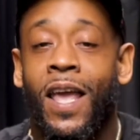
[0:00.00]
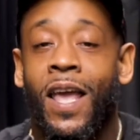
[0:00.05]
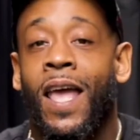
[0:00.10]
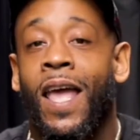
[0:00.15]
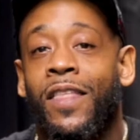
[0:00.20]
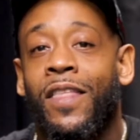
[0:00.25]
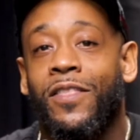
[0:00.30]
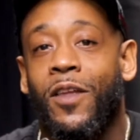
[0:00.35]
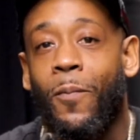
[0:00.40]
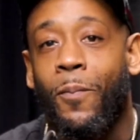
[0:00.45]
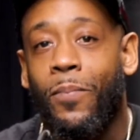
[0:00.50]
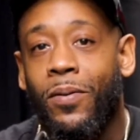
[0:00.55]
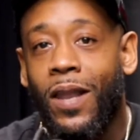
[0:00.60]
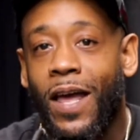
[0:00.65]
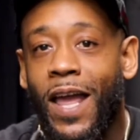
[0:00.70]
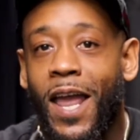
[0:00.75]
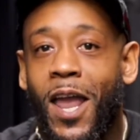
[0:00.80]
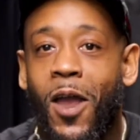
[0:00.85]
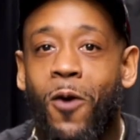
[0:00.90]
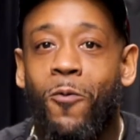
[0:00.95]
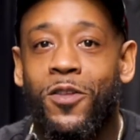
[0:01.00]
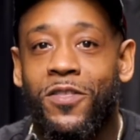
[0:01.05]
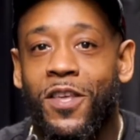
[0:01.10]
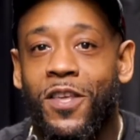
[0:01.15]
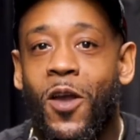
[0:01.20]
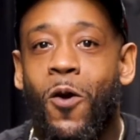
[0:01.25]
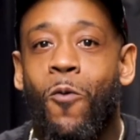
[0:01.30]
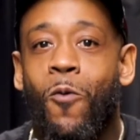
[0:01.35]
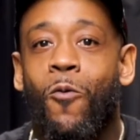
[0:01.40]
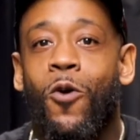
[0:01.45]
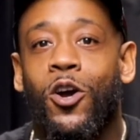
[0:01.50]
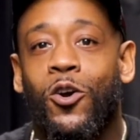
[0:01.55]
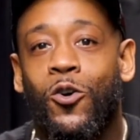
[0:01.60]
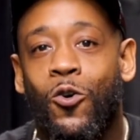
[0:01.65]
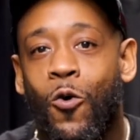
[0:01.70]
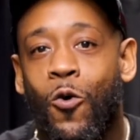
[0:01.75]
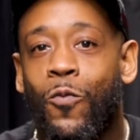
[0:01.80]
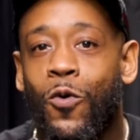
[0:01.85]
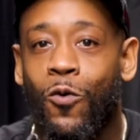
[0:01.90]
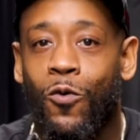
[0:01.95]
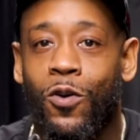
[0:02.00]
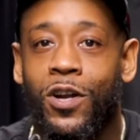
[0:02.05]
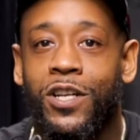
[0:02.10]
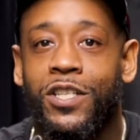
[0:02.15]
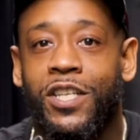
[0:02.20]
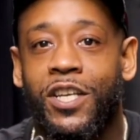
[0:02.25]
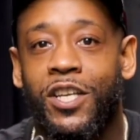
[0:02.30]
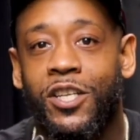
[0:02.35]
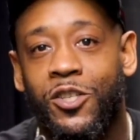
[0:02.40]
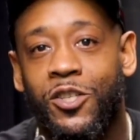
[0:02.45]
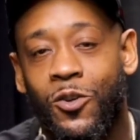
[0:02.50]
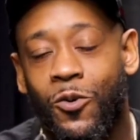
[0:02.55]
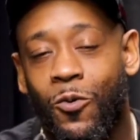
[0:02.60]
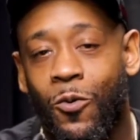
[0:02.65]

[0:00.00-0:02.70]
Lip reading: They're playing within what Cooper Rush can do.